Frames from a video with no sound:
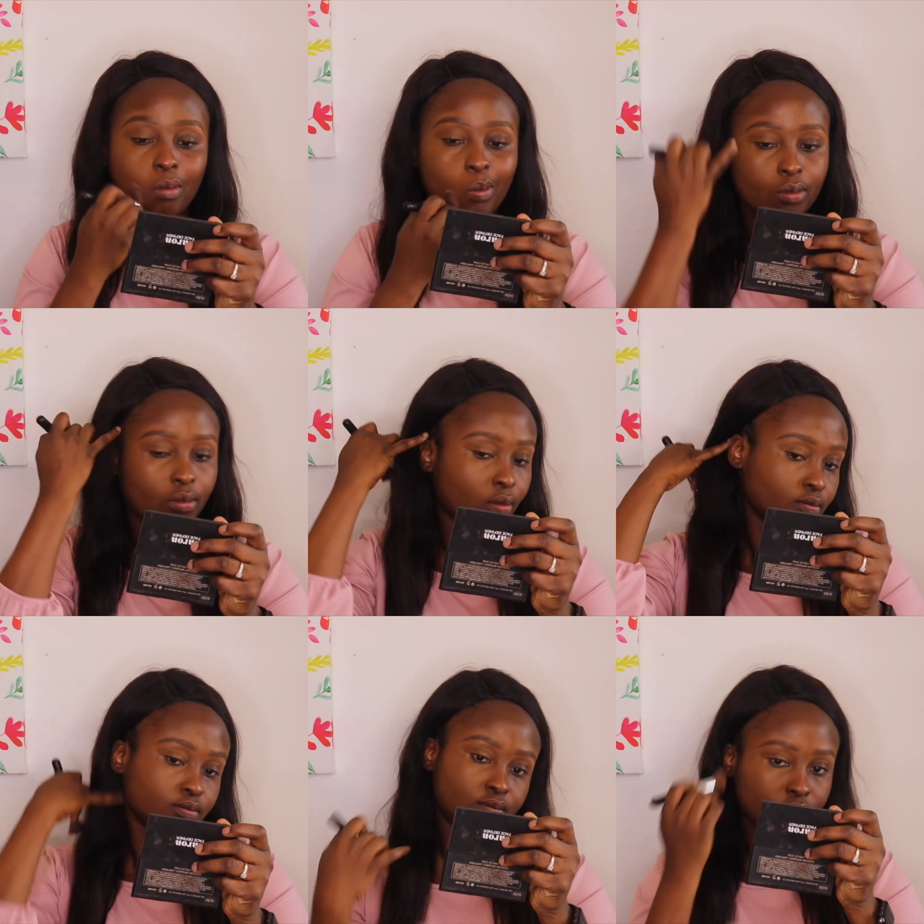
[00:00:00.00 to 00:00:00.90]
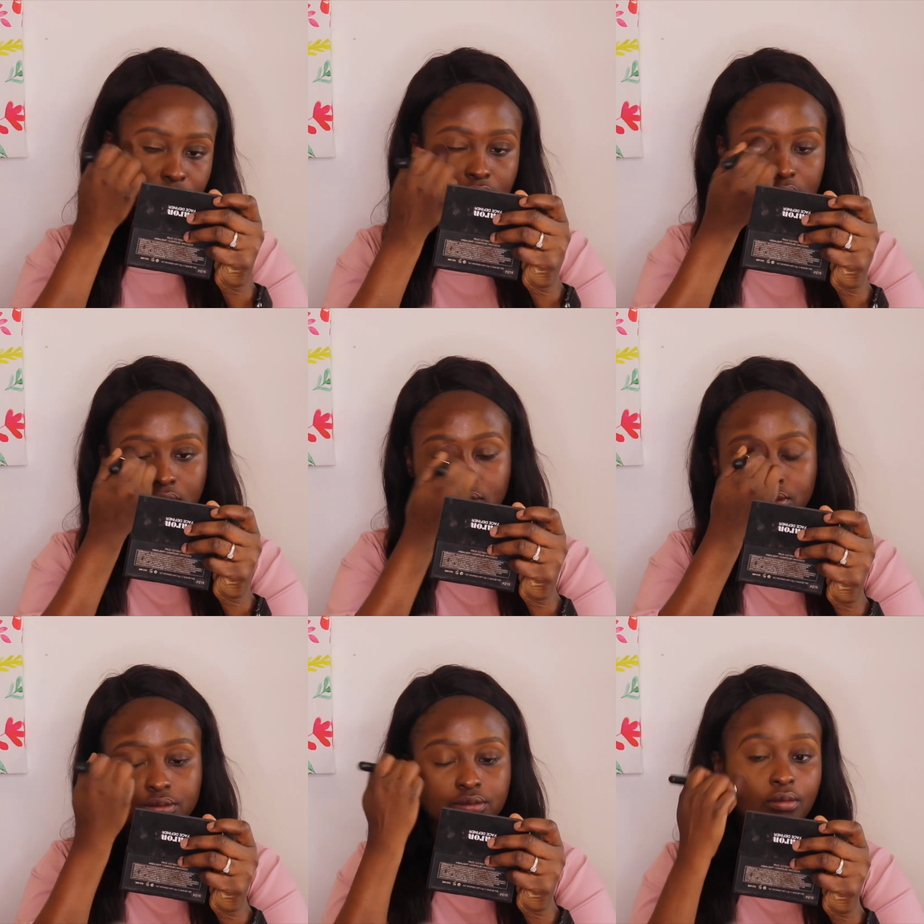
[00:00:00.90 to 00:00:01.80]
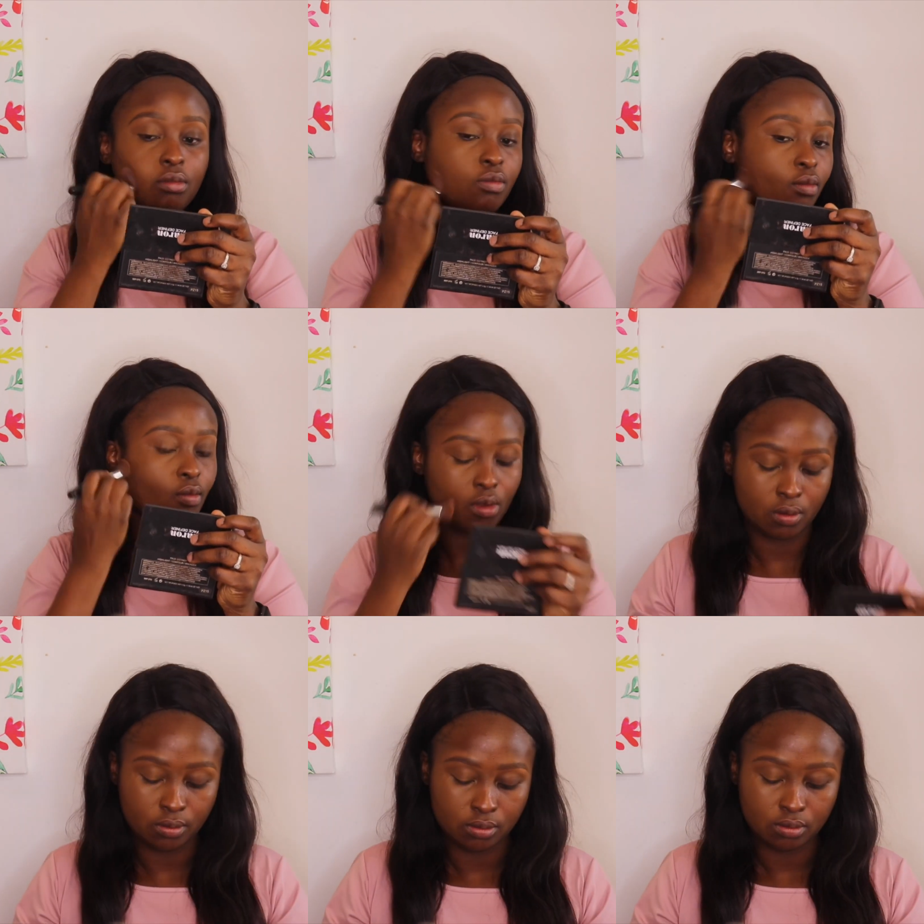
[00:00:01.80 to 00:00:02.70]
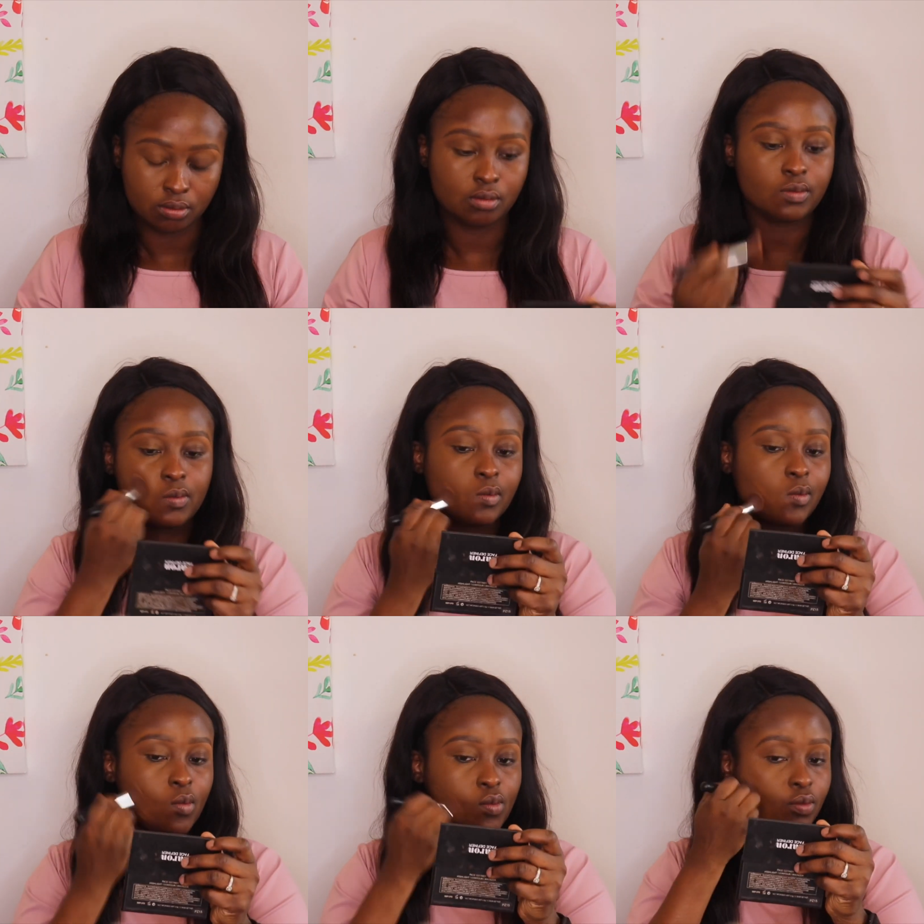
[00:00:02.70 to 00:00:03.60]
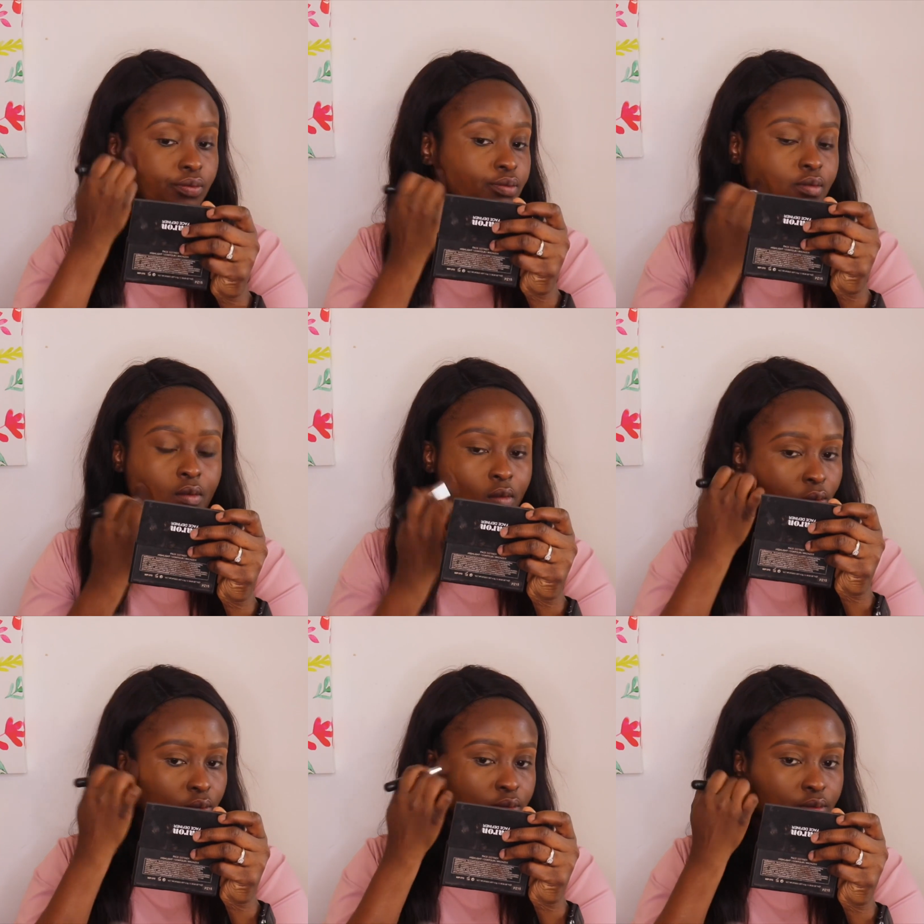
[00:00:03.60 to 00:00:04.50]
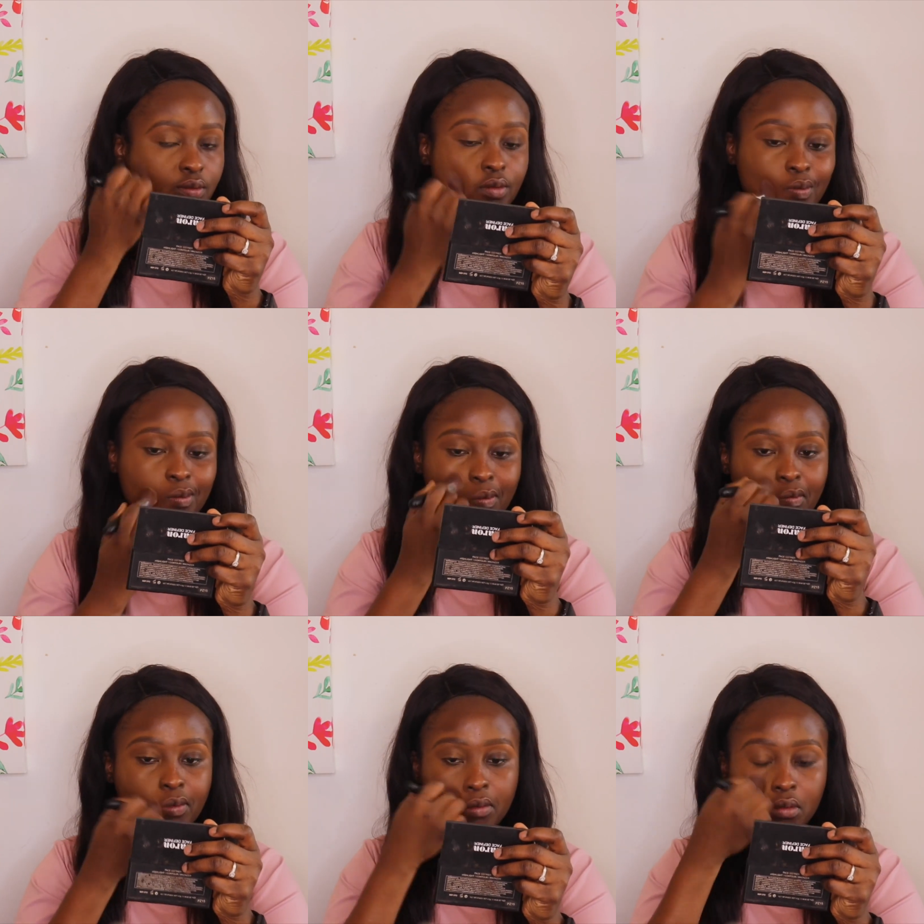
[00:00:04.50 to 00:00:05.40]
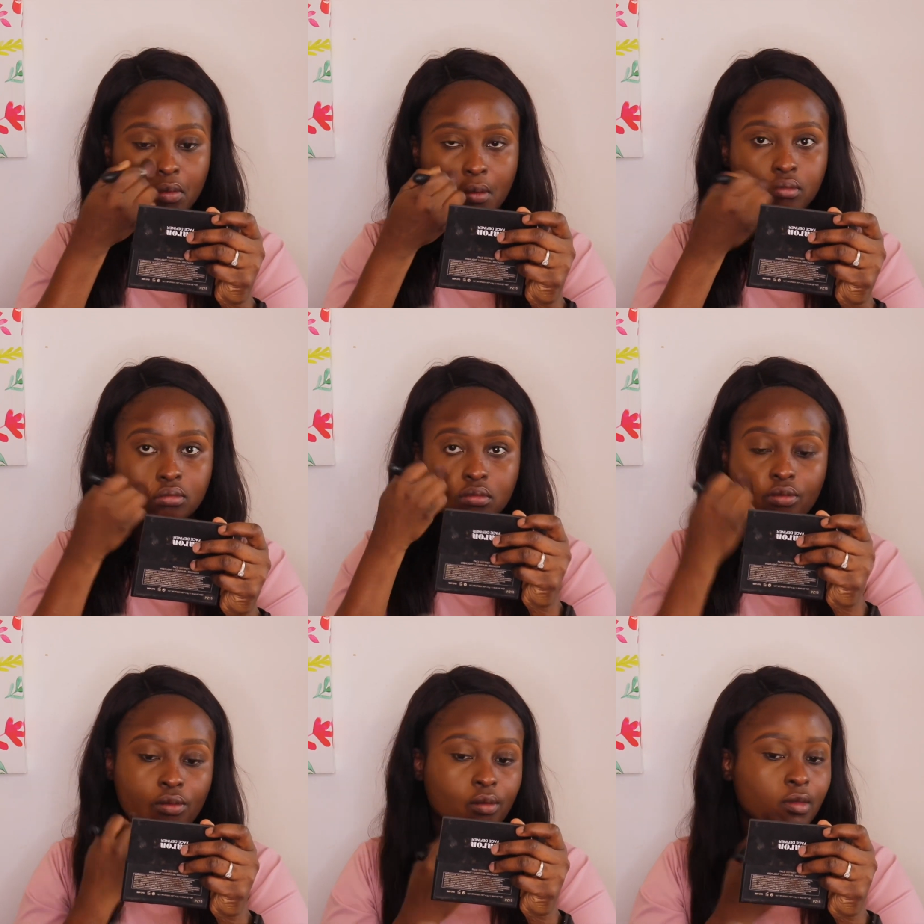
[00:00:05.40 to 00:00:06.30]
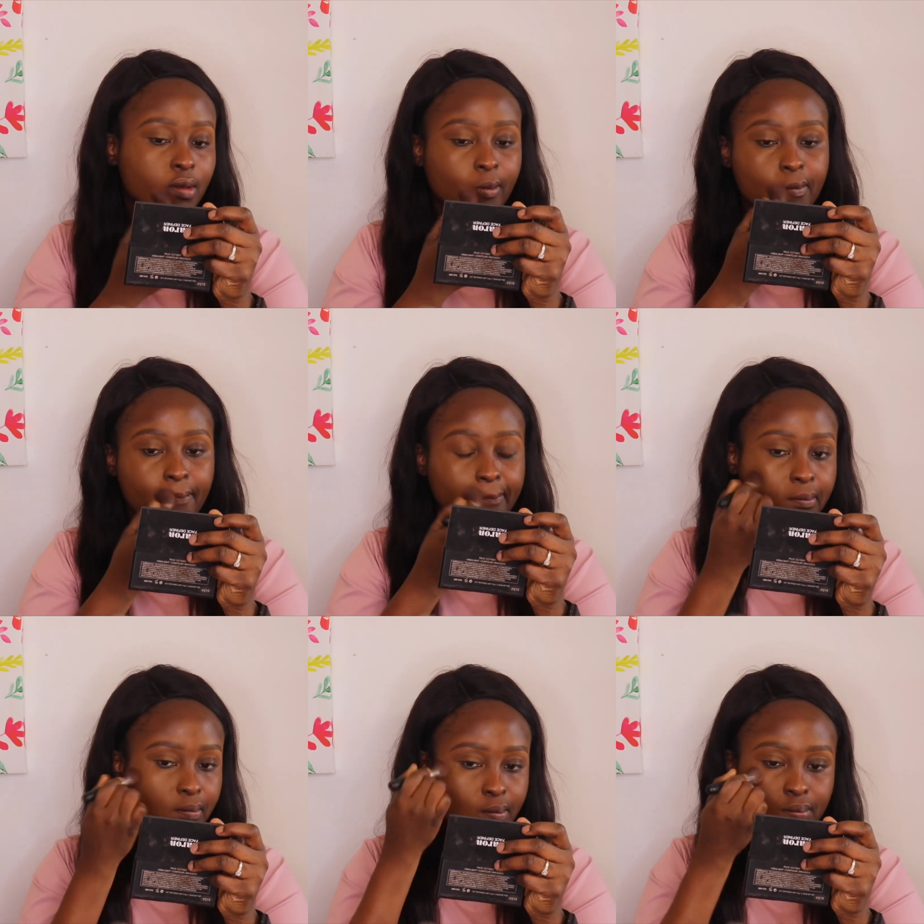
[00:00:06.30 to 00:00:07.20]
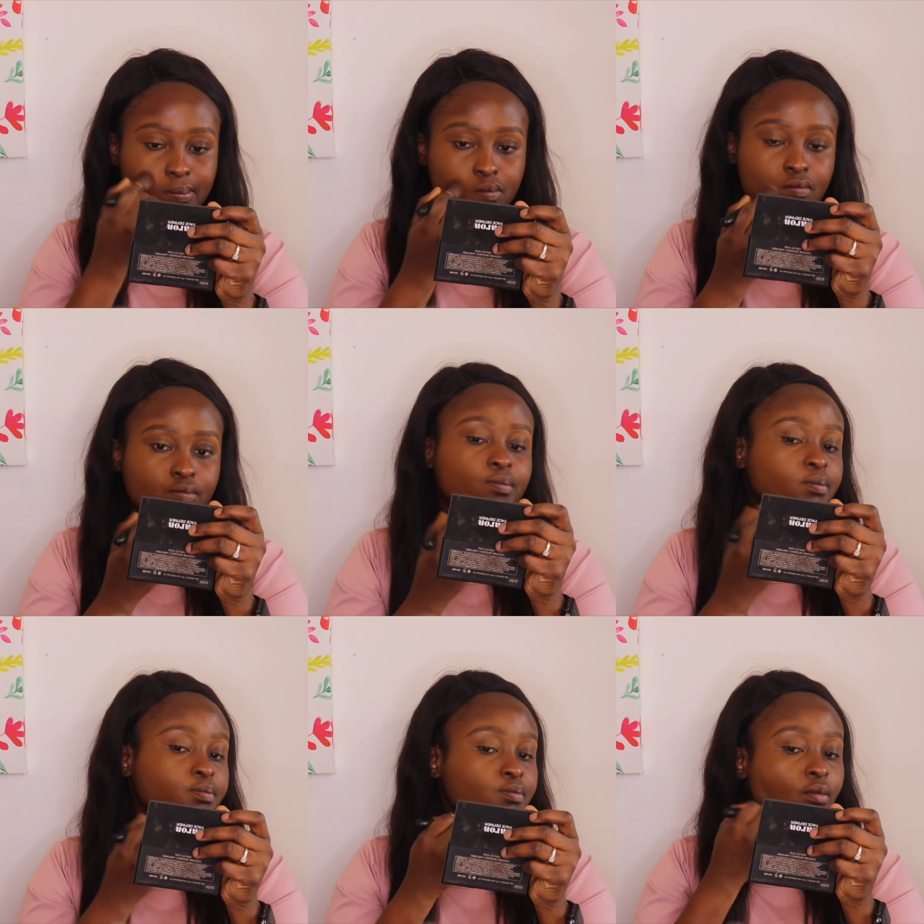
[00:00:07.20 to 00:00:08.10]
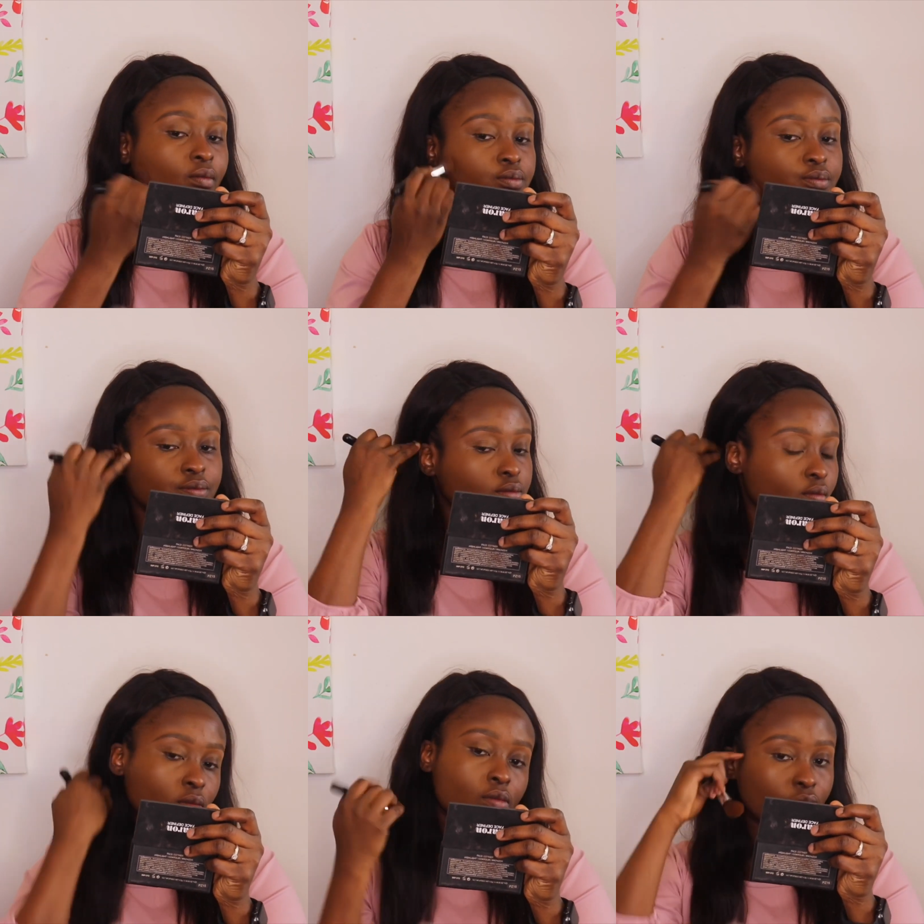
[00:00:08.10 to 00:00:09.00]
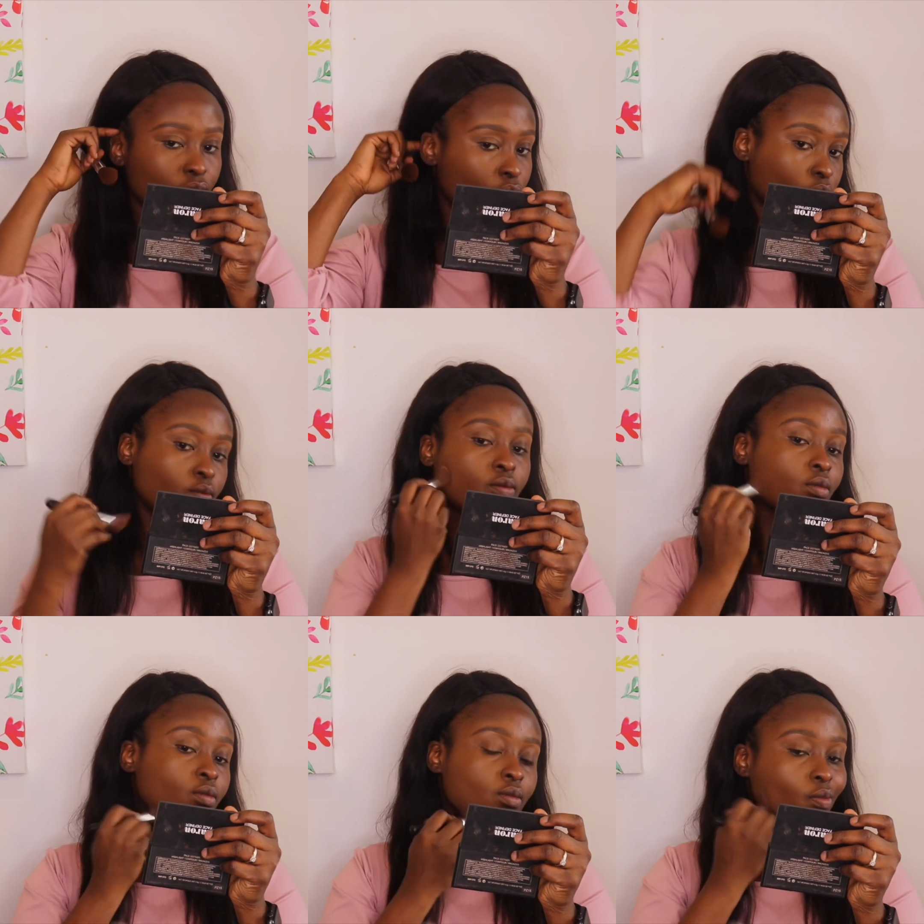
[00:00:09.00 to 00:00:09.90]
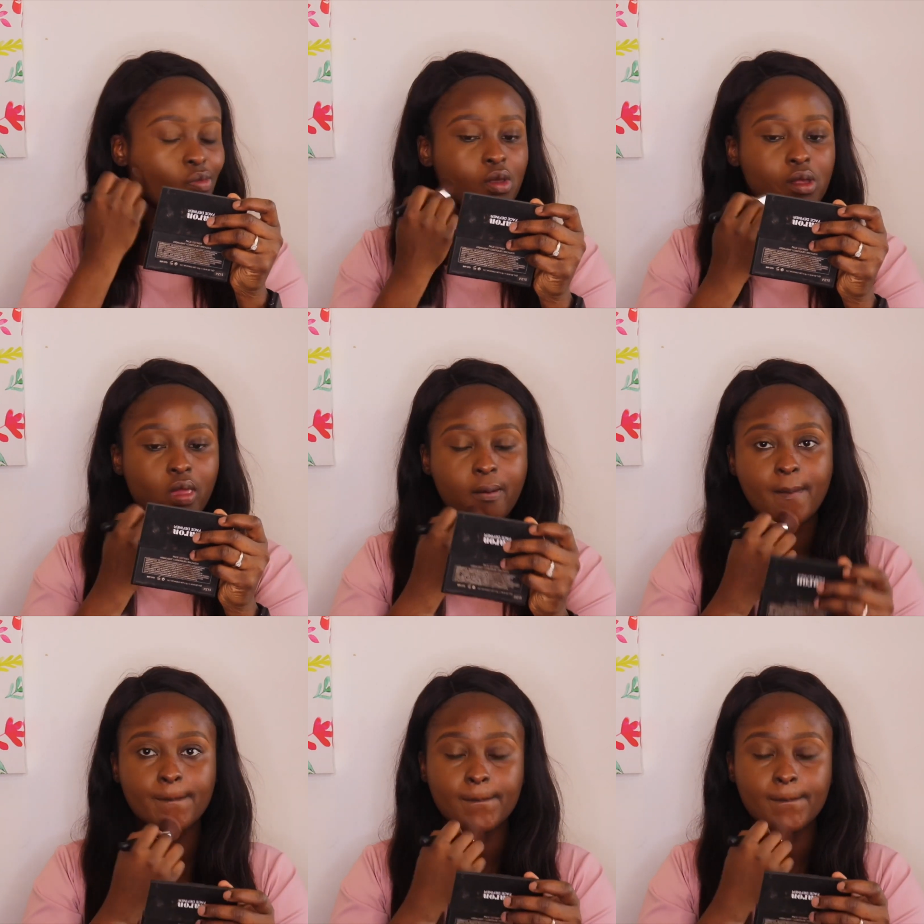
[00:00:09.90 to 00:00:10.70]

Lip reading: Then when I highlight, I have enough time for the powder to also sink into my skin. Then I can do my eyeshadow at that point, because doing my eyeshadow first wouldn't really do anything,